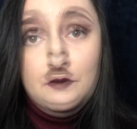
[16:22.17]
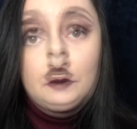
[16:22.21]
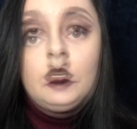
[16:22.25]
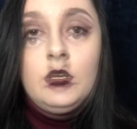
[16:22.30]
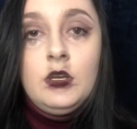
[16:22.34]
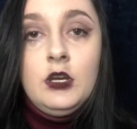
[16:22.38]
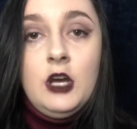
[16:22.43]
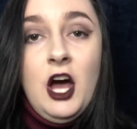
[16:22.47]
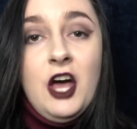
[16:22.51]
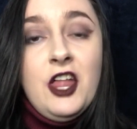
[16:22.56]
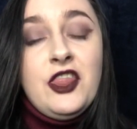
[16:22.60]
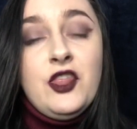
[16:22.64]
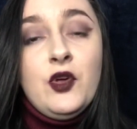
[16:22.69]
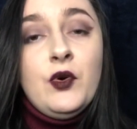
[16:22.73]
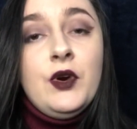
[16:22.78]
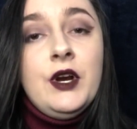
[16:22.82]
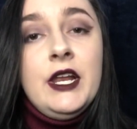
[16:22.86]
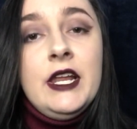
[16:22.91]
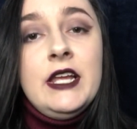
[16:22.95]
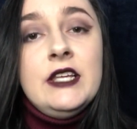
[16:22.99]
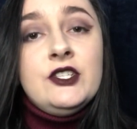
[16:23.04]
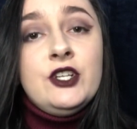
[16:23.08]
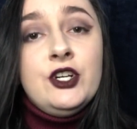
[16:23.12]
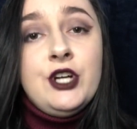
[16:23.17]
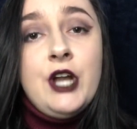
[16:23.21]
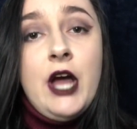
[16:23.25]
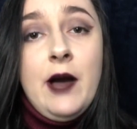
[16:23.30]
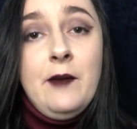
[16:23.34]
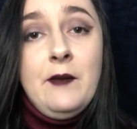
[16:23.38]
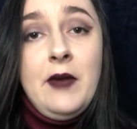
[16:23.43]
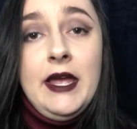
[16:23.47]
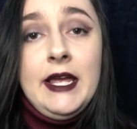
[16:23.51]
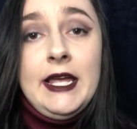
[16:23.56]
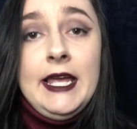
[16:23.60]
Authorities are
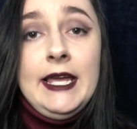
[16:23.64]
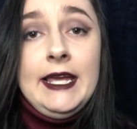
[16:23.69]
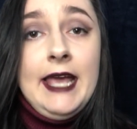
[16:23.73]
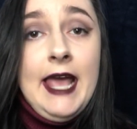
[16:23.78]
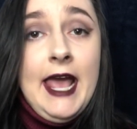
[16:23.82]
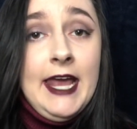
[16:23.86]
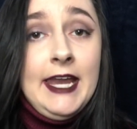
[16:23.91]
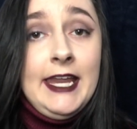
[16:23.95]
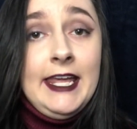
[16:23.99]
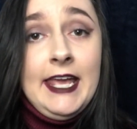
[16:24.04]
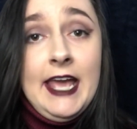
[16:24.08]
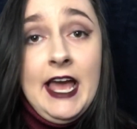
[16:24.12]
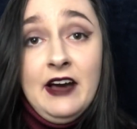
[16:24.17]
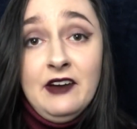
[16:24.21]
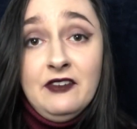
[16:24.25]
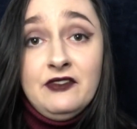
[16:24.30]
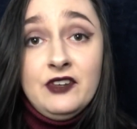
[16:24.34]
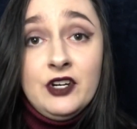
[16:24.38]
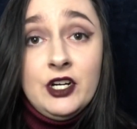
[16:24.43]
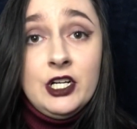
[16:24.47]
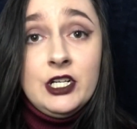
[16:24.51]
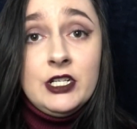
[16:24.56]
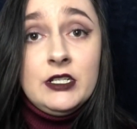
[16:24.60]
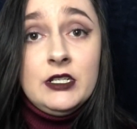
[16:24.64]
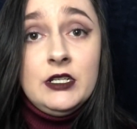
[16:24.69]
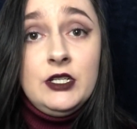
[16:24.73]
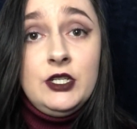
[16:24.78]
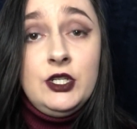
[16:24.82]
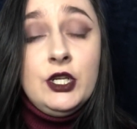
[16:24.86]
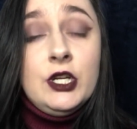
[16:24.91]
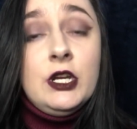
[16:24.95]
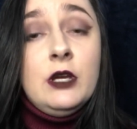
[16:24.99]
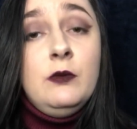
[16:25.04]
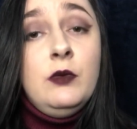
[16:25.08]
not making any effort
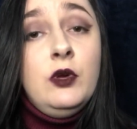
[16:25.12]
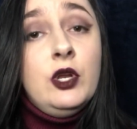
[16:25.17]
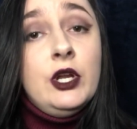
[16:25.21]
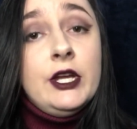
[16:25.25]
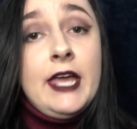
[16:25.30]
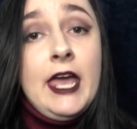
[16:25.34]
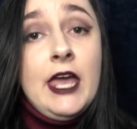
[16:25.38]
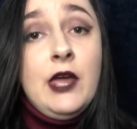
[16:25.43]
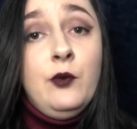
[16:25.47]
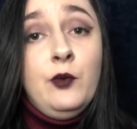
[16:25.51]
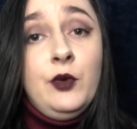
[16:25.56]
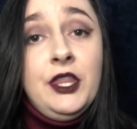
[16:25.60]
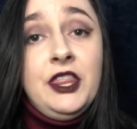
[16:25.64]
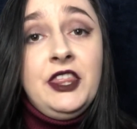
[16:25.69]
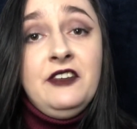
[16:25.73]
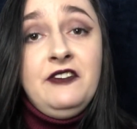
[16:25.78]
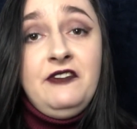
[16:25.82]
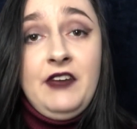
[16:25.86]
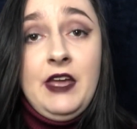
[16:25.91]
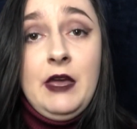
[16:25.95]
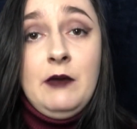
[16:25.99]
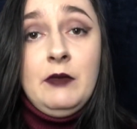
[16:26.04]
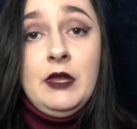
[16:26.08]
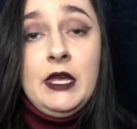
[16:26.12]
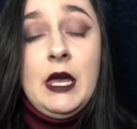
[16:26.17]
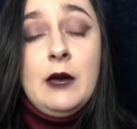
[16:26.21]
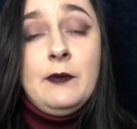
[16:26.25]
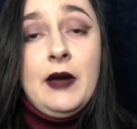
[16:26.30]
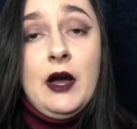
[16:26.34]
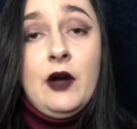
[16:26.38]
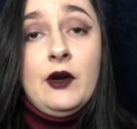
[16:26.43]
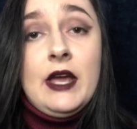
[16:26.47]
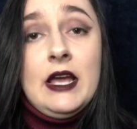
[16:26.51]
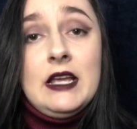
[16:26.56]
to communicate with the family
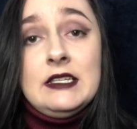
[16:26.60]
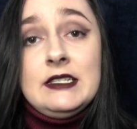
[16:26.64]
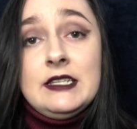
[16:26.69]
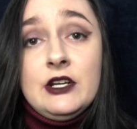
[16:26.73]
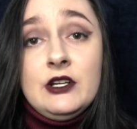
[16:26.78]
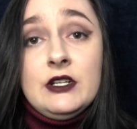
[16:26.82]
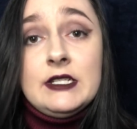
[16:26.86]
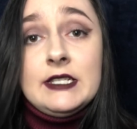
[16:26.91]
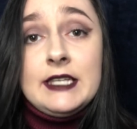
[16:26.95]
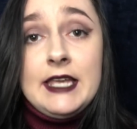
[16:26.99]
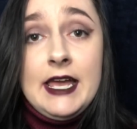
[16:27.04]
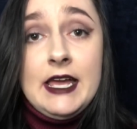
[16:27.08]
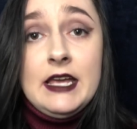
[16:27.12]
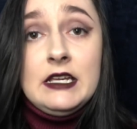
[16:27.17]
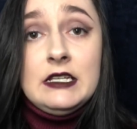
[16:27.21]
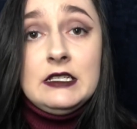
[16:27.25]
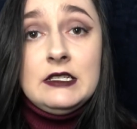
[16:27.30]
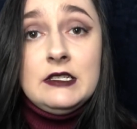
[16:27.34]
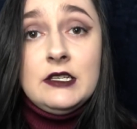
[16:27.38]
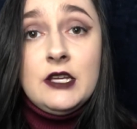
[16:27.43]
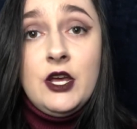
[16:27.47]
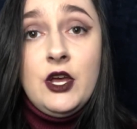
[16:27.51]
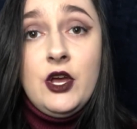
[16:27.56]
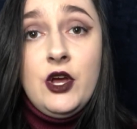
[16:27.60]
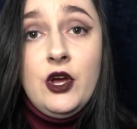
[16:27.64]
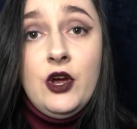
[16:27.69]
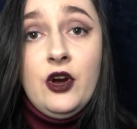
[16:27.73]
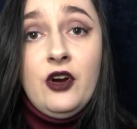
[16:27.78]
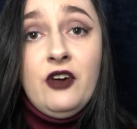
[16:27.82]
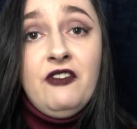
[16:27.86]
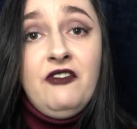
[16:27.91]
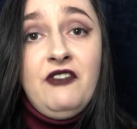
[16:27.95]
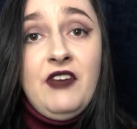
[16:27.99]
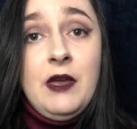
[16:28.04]
about Kaysera's case.
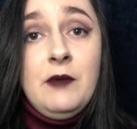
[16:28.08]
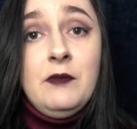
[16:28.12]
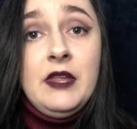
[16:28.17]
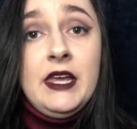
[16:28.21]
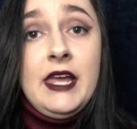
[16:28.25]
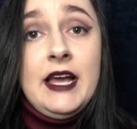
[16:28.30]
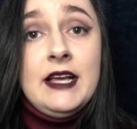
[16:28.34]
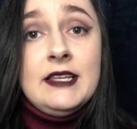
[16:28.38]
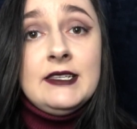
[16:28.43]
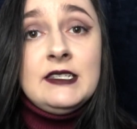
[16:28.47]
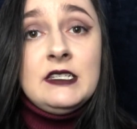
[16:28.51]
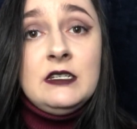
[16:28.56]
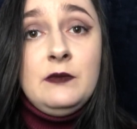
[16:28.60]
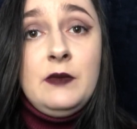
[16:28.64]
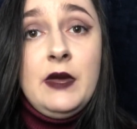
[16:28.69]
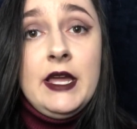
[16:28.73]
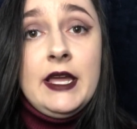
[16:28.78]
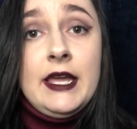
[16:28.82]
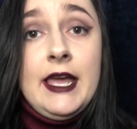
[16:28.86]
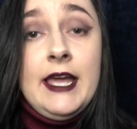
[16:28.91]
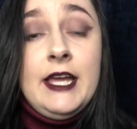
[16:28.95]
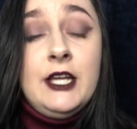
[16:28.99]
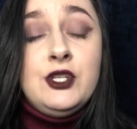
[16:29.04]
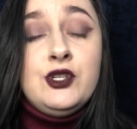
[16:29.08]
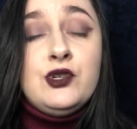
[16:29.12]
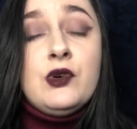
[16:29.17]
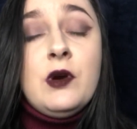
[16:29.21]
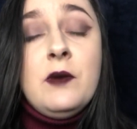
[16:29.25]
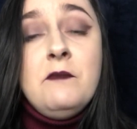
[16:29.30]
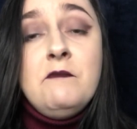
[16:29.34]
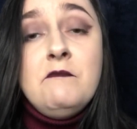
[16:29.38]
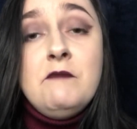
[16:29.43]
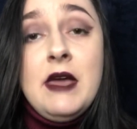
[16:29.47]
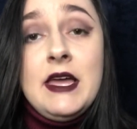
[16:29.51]
Her family has to make a
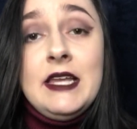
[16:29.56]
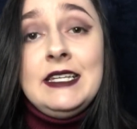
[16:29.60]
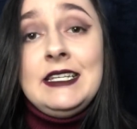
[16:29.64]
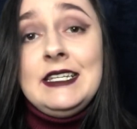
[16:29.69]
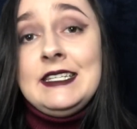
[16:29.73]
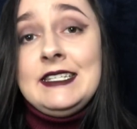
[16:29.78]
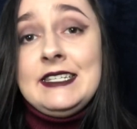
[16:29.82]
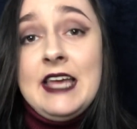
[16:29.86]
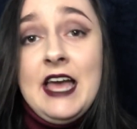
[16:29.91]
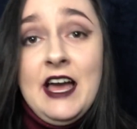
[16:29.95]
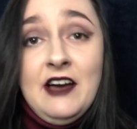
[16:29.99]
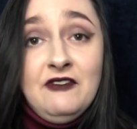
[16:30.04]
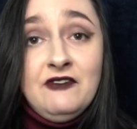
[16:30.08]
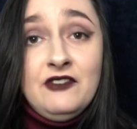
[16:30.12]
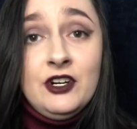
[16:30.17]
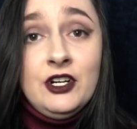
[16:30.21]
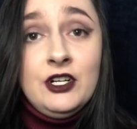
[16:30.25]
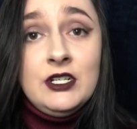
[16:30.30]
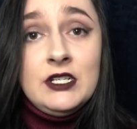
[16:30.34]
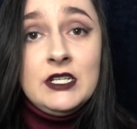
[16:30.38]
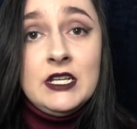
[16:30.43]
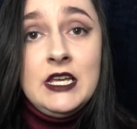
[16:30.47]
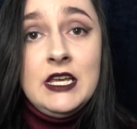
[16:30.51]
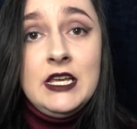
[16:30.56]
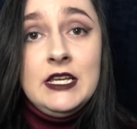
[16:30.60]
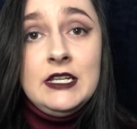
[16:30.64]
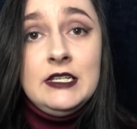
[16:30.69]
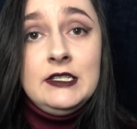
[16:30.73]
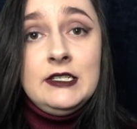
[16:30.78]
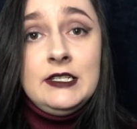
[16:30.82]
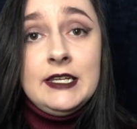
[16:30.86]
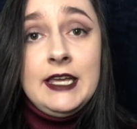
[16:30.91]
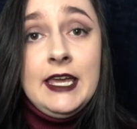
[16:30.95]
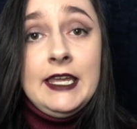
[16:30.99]
tremendous effort
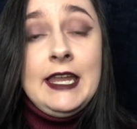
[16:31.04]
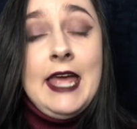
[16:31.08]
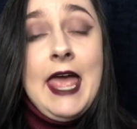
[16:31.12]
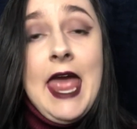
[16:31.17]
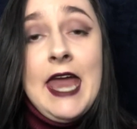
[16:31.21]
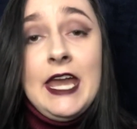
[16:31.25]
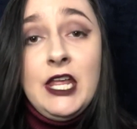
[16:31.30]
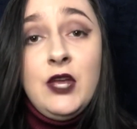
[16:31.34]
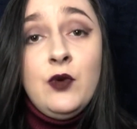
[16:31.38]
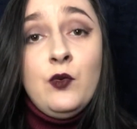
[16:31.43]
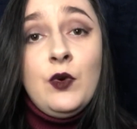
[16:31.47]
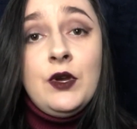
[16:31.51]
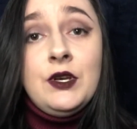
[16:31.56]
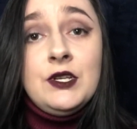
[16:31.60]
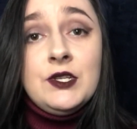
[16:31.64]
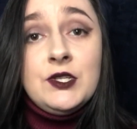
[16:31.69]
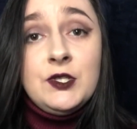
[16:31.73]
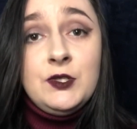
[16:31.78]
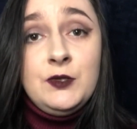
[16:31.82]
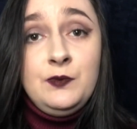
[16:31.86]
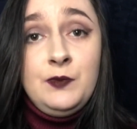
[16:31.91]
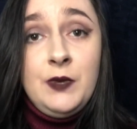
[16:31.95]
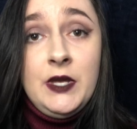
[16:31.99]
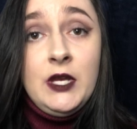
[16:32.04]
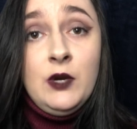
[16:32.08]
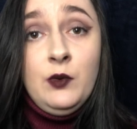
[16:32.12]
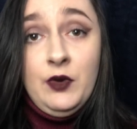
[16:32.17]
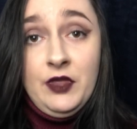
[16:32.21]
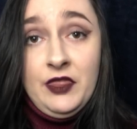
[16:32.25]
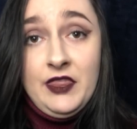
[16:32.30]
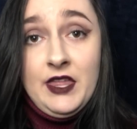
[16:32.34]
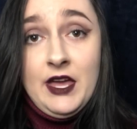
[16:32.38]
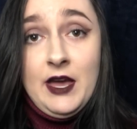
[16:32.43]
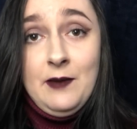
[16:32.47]
to get anyone to speak
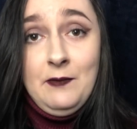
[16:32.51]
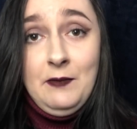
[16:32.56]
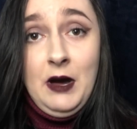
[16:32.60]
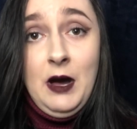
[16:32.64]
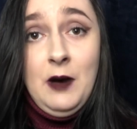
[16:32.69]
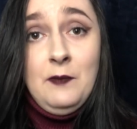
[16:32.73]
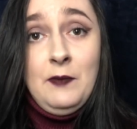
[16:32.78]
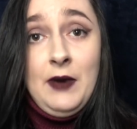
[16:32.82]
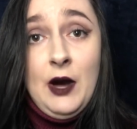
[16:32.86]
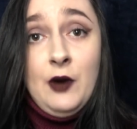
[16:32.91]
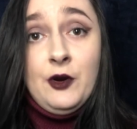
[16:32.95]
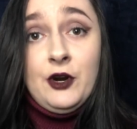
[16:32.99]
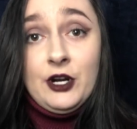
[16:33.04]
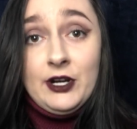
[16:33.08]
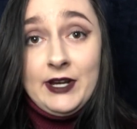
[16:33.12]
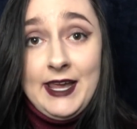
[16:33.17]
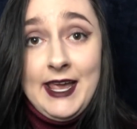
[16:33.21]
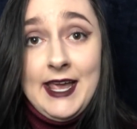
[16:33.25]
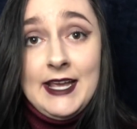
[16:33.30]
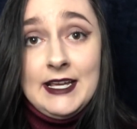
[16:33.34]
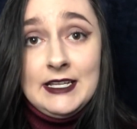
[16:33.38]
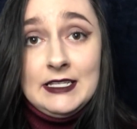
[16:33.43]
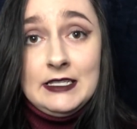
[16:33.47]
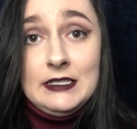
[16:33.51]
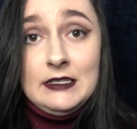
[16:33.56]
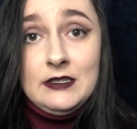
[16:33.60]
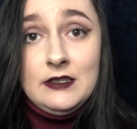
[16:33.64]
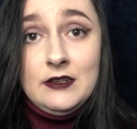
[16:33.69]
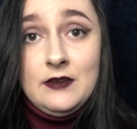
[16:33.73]
with them about her case.